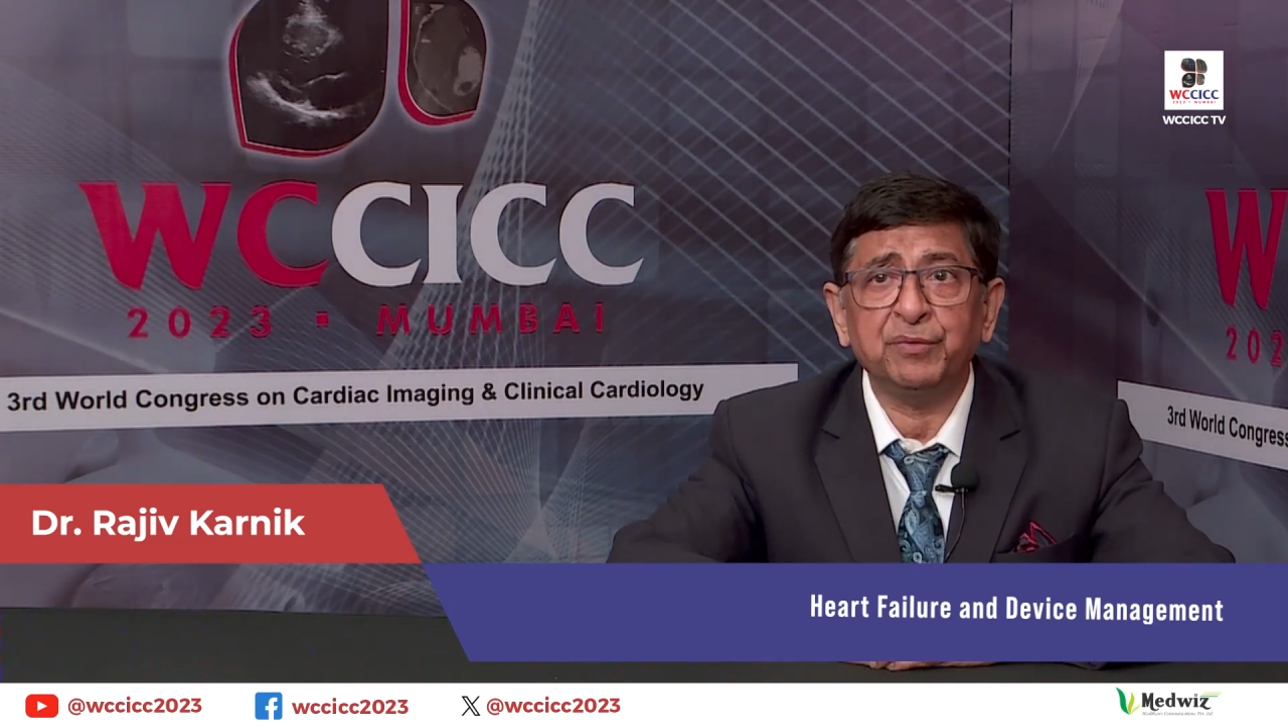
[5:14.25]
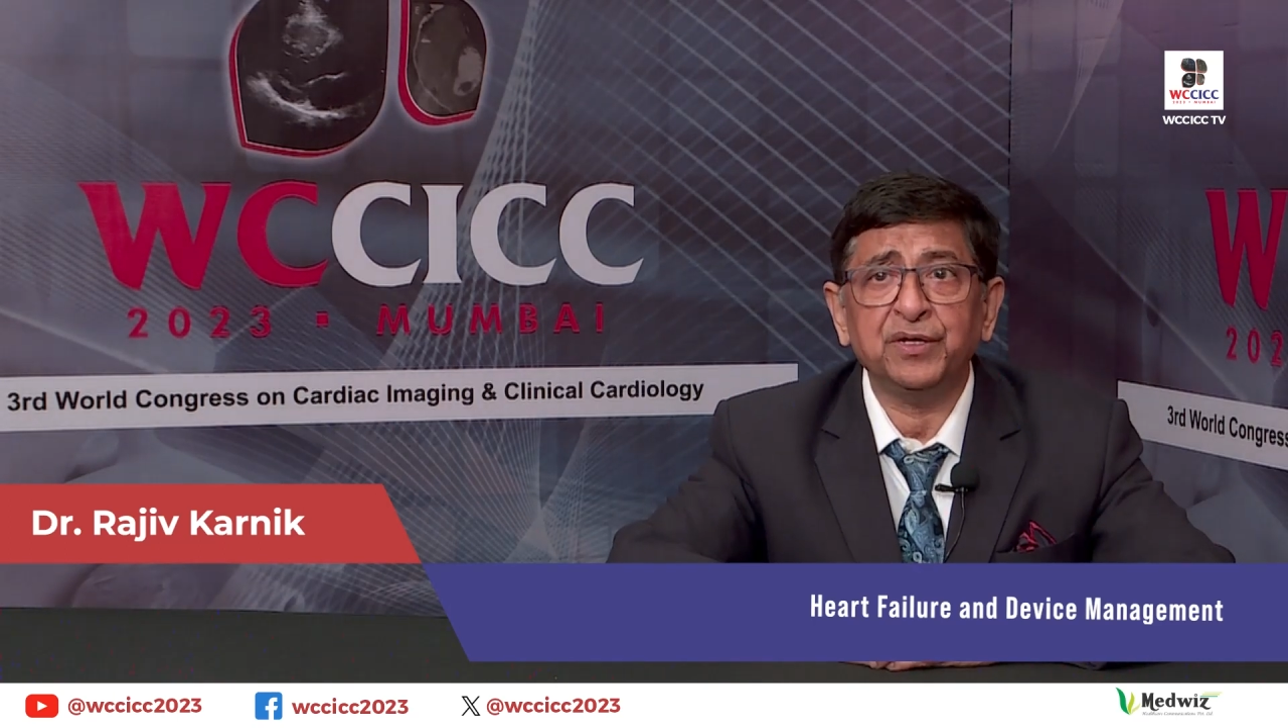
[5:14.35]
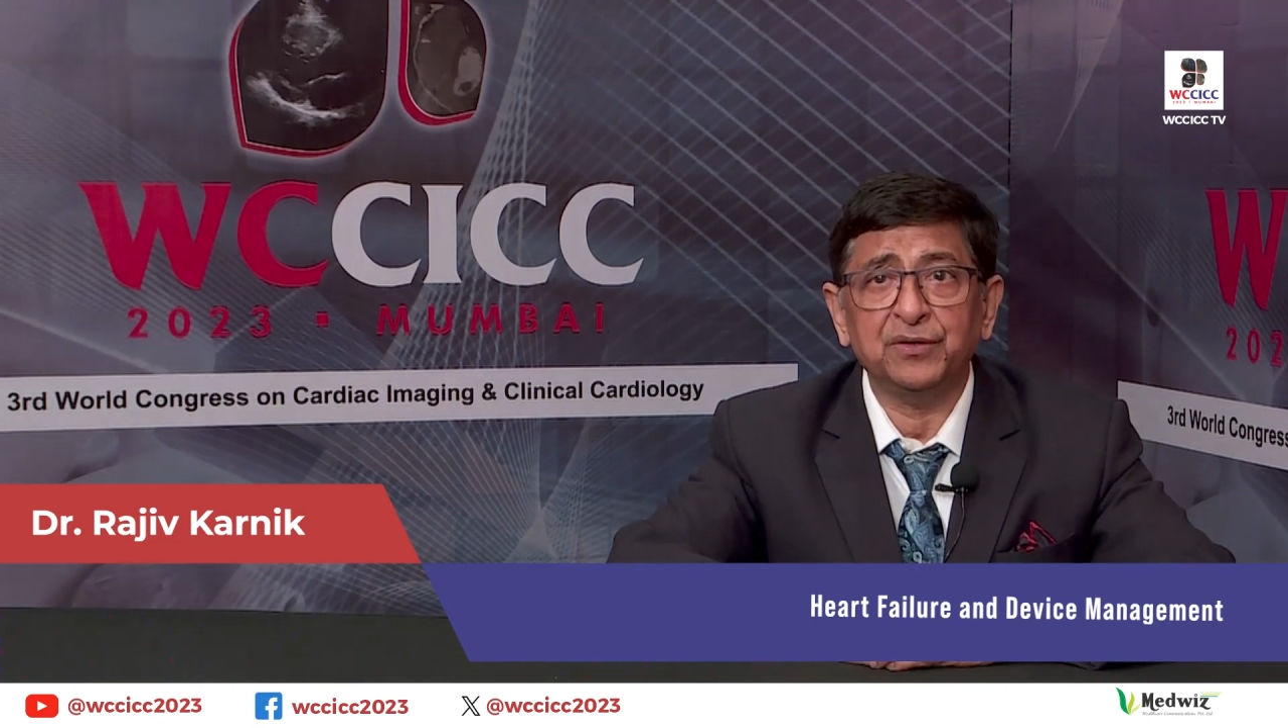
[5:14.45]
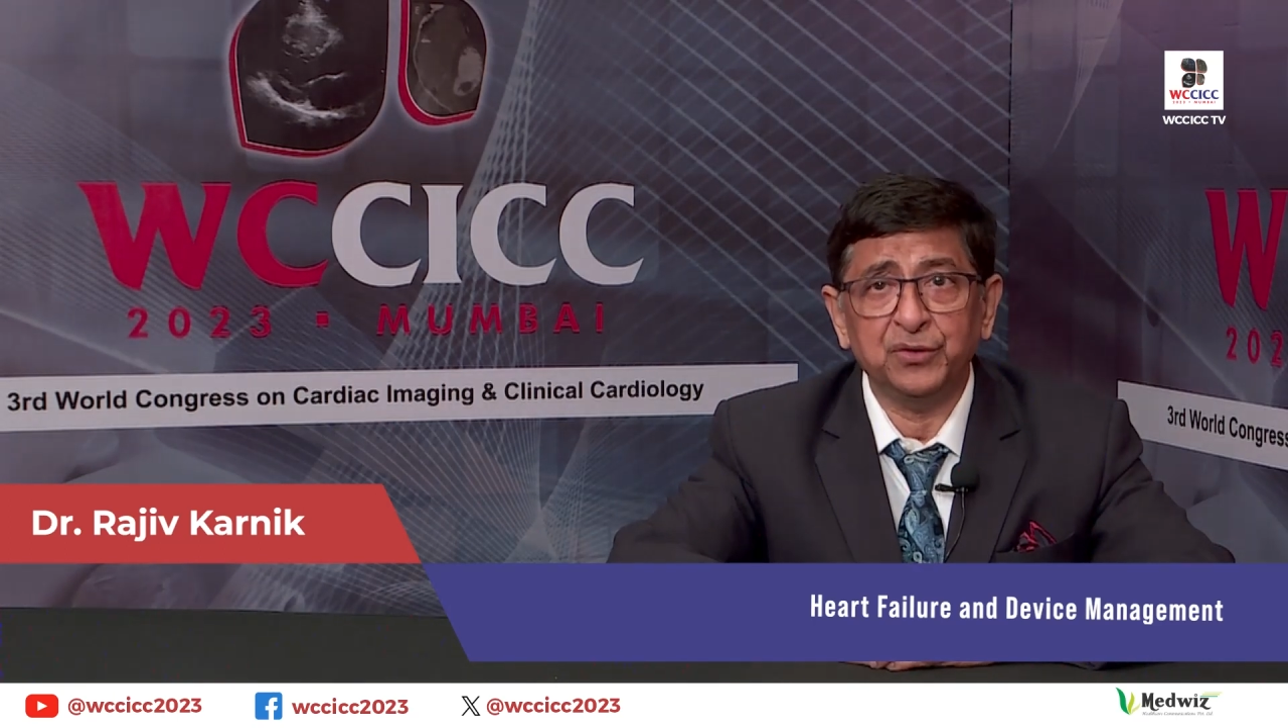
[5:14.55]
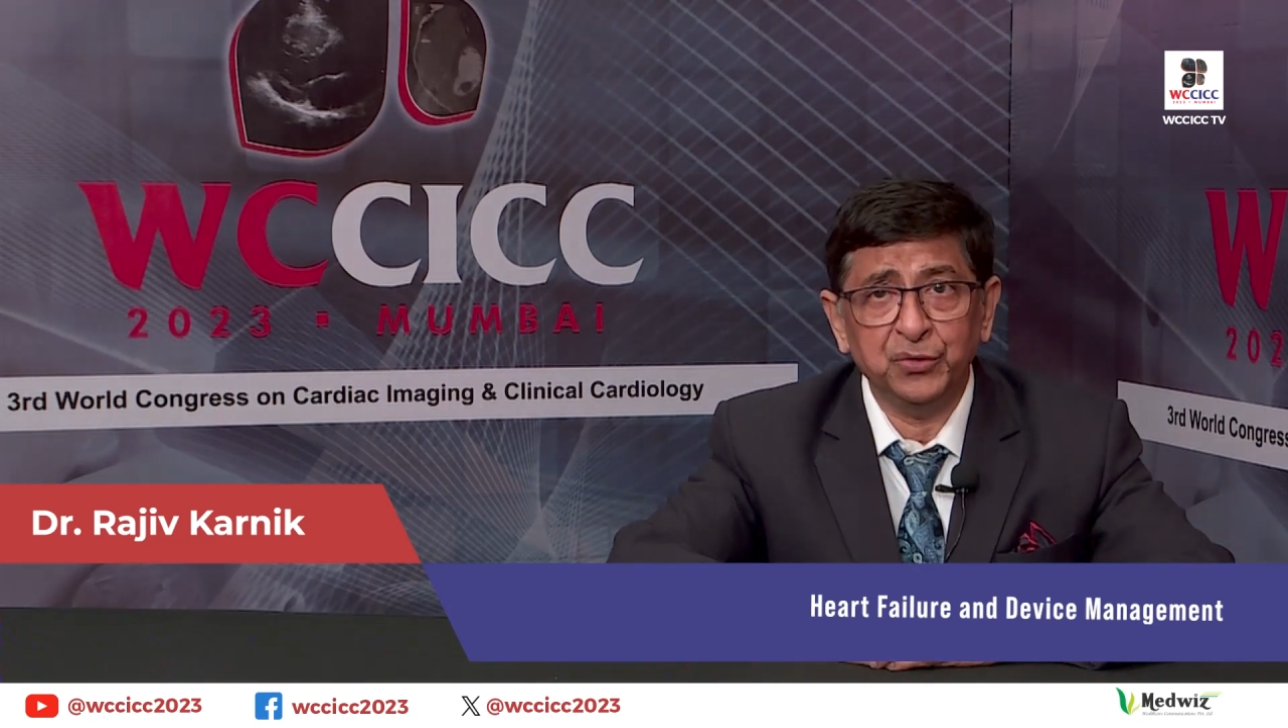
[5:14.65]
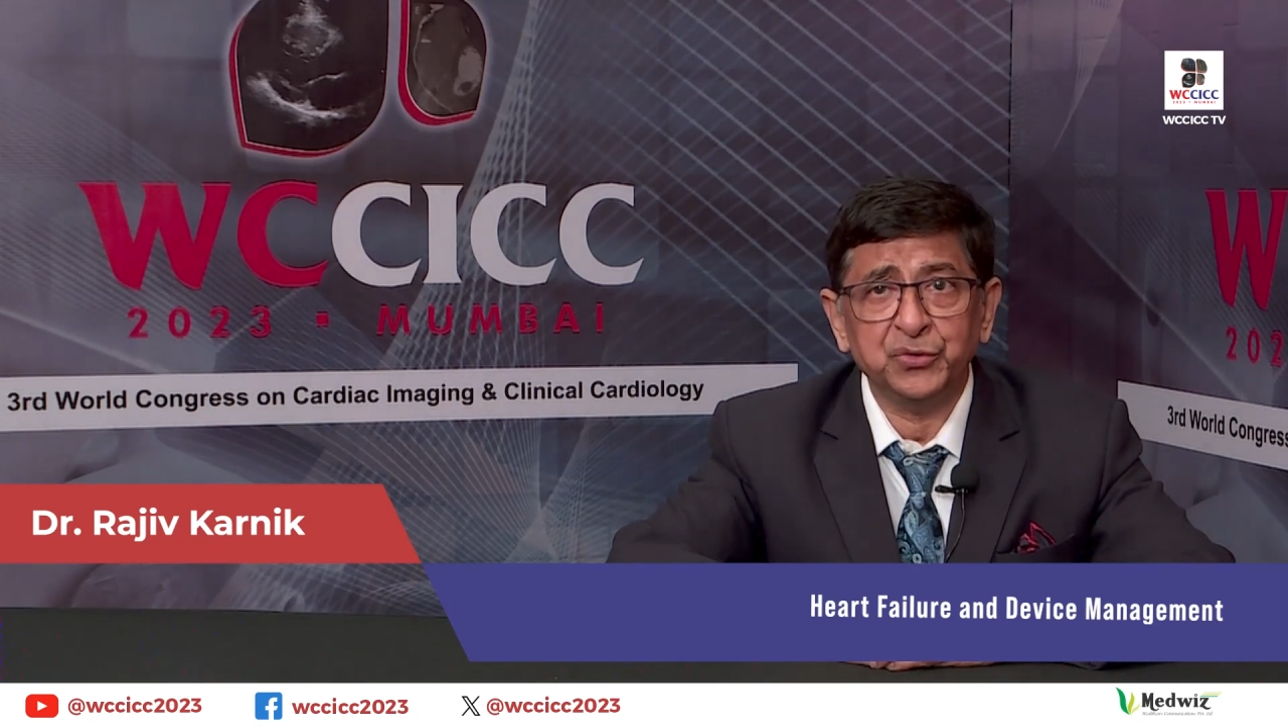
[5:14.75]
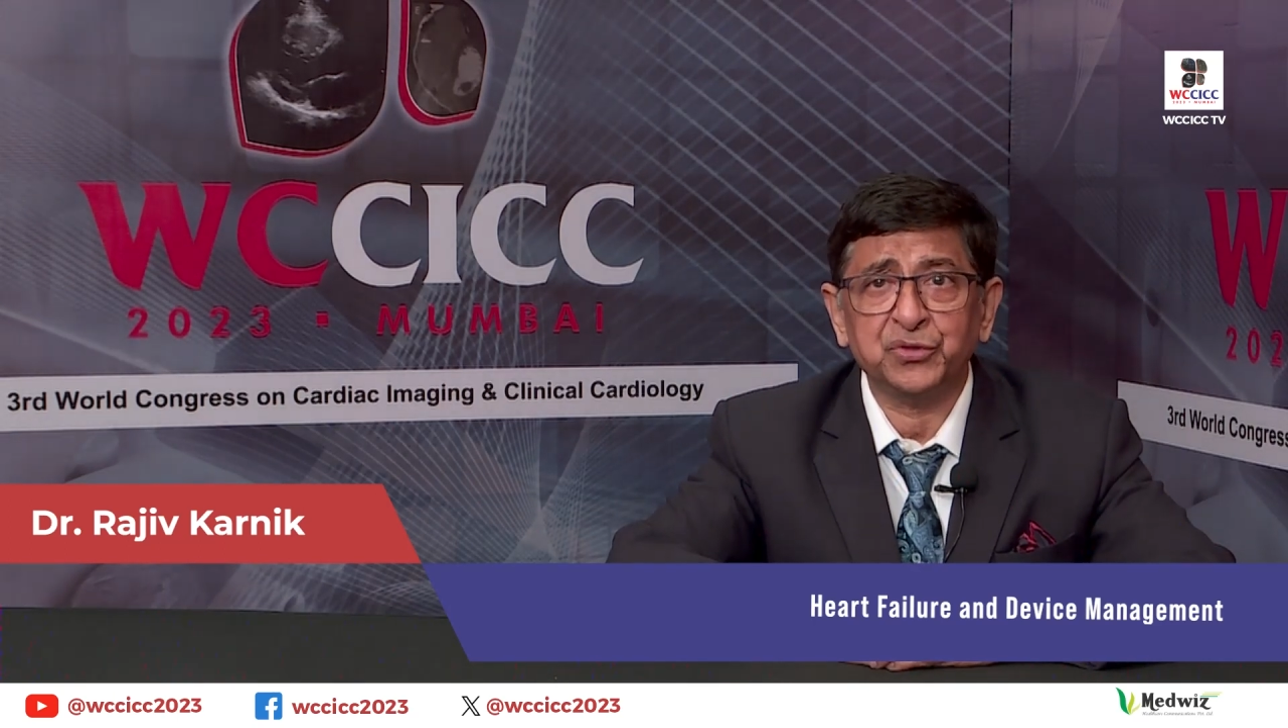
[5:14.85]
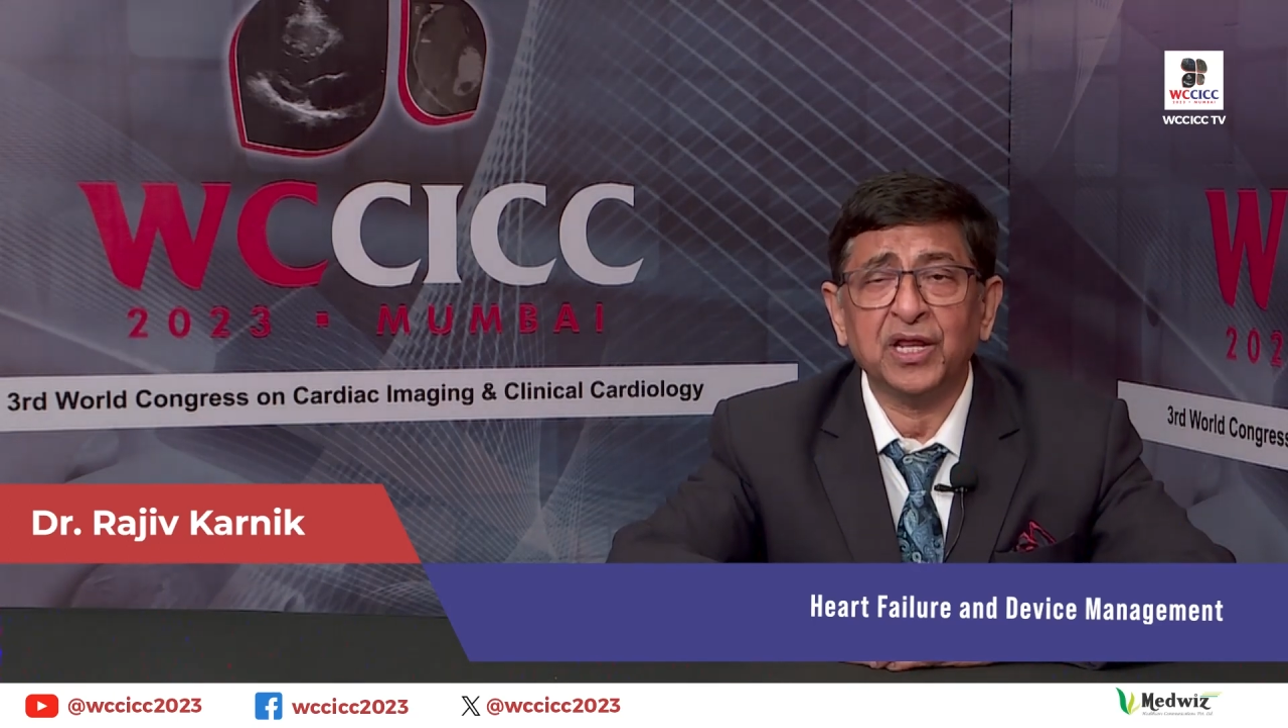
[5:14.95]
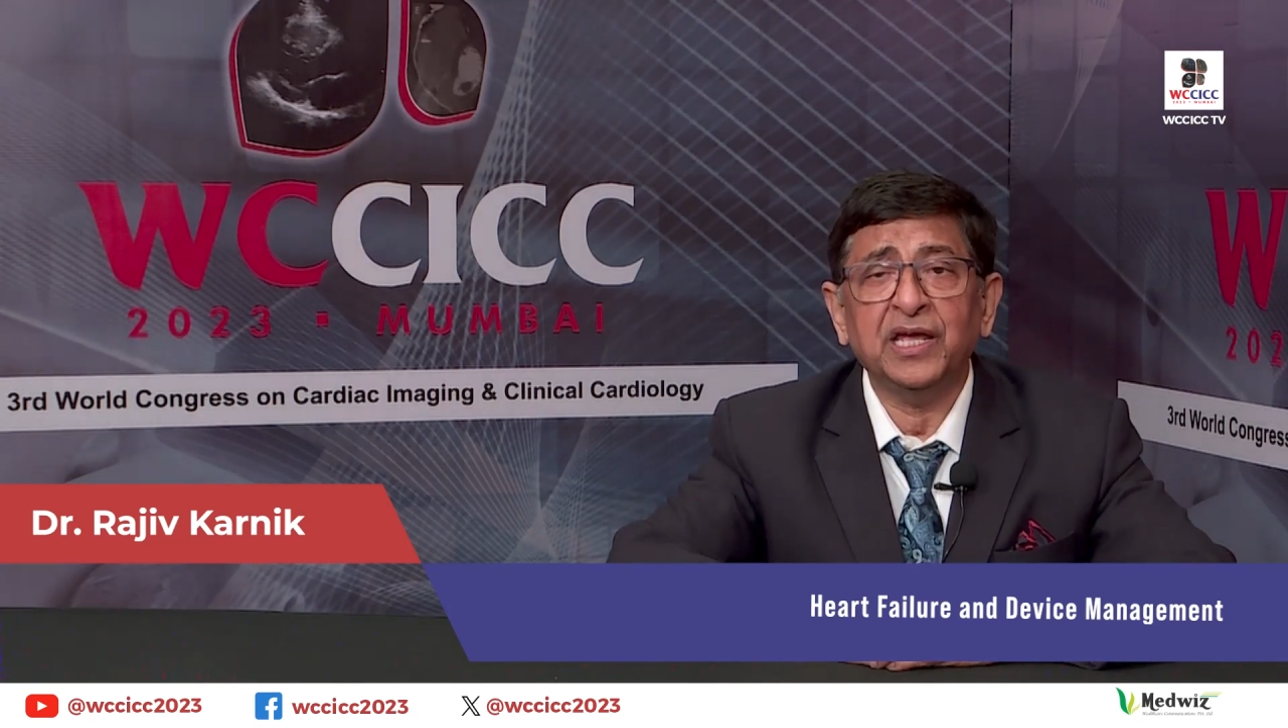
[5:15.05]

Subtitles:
be used